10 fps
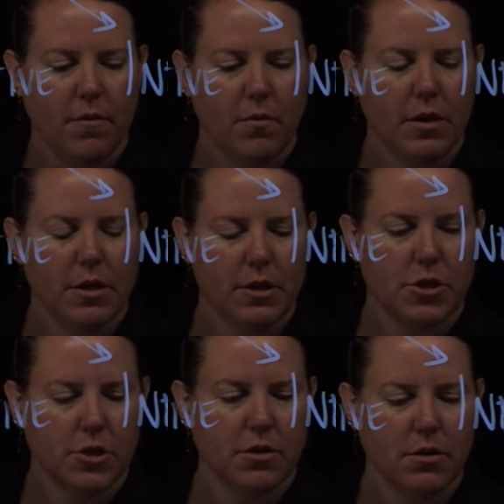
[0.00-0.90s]

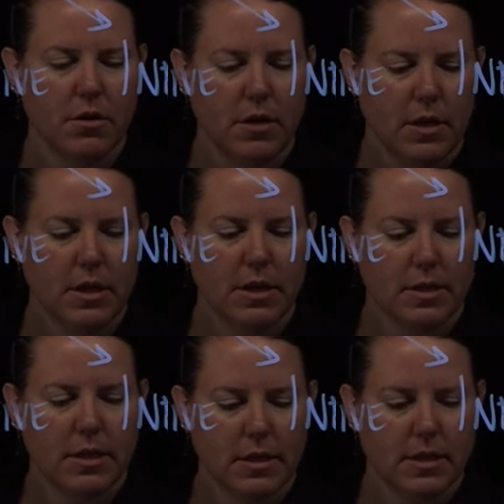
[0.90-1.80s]
which is
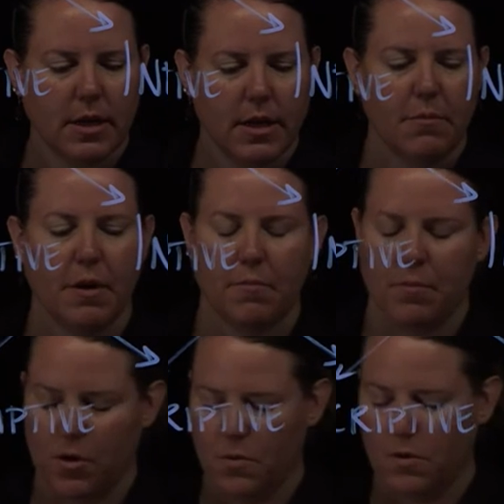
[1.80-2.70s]
designated by
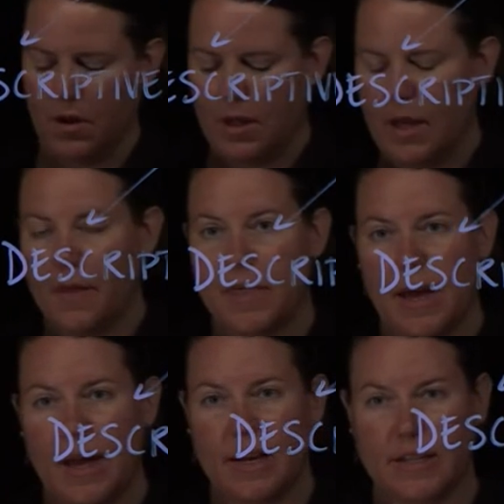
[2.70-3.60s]
mu,
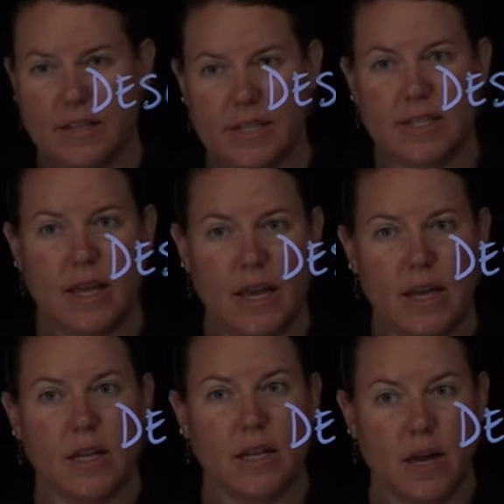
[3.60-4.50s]
that is
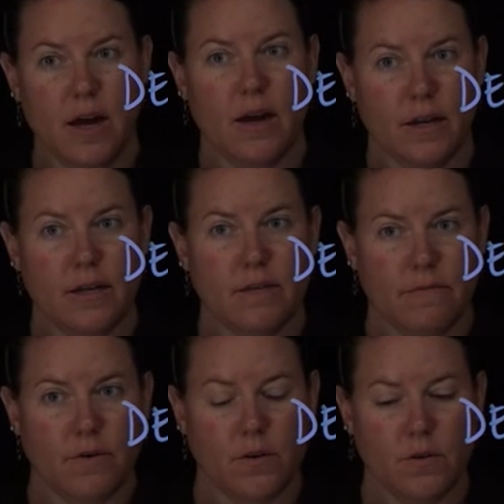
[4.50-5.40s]
saying a lot,
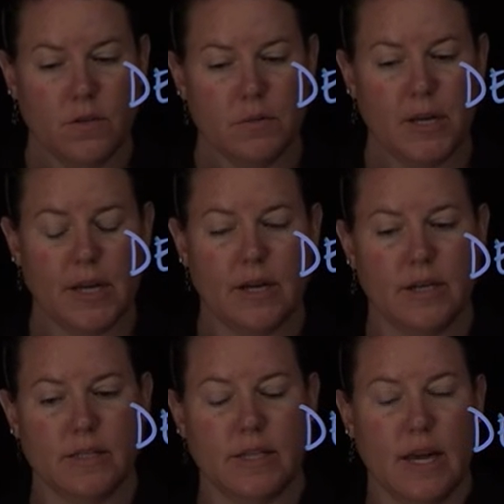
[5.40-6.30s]
folks,
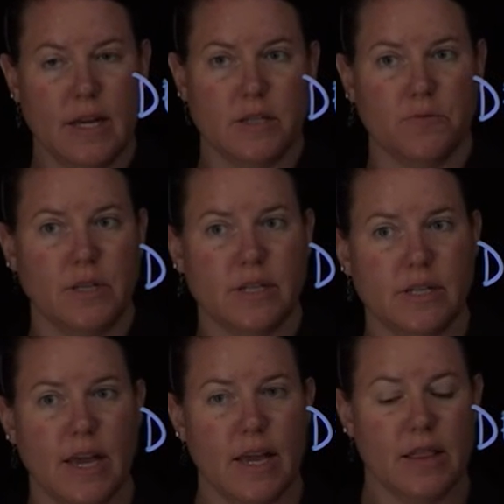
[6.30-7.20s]
because that's really
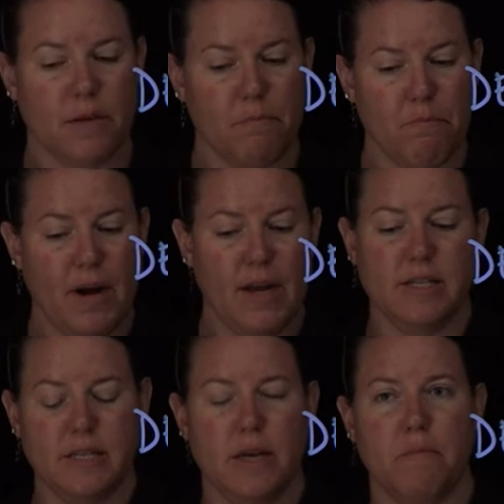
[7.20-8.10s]
saying that my
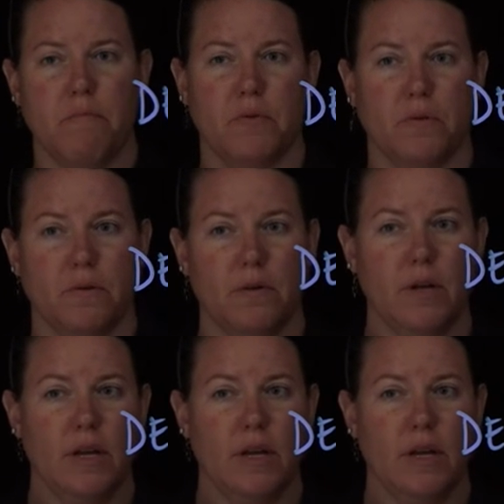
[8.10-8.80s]
sample